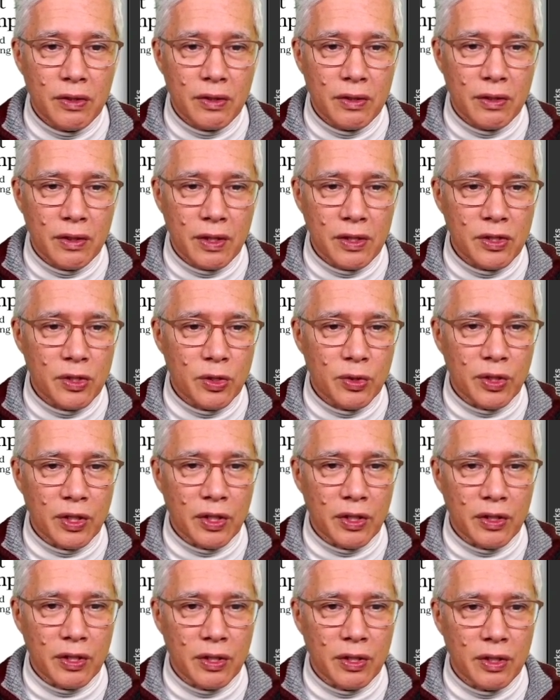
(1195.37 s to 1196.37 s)
Let's do
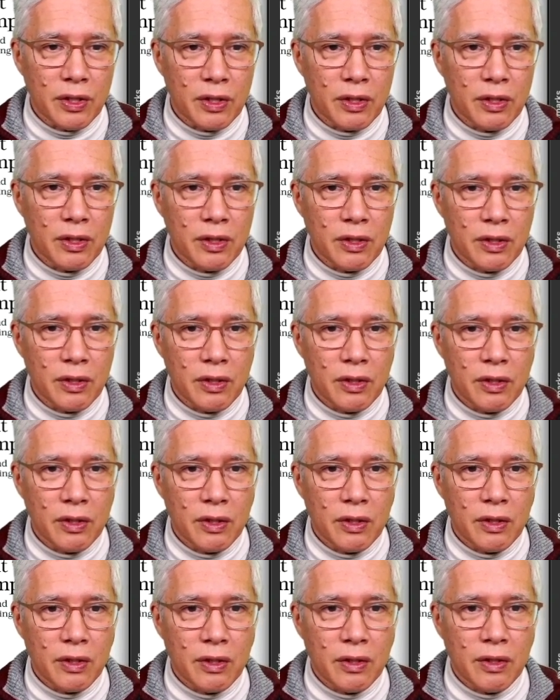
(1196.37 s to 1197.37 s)
it.
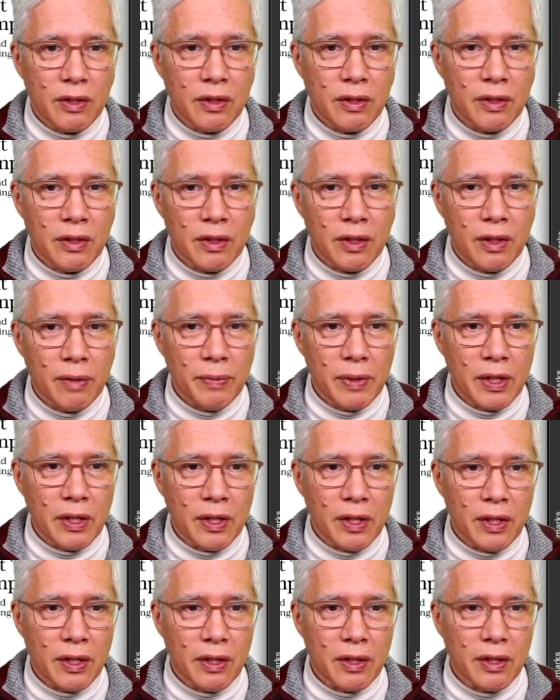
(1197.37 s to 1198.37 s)
Let
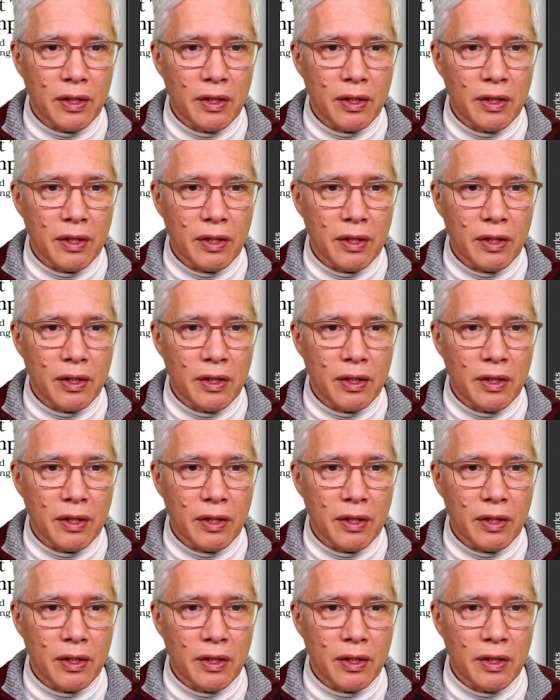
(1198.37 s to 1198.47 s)
me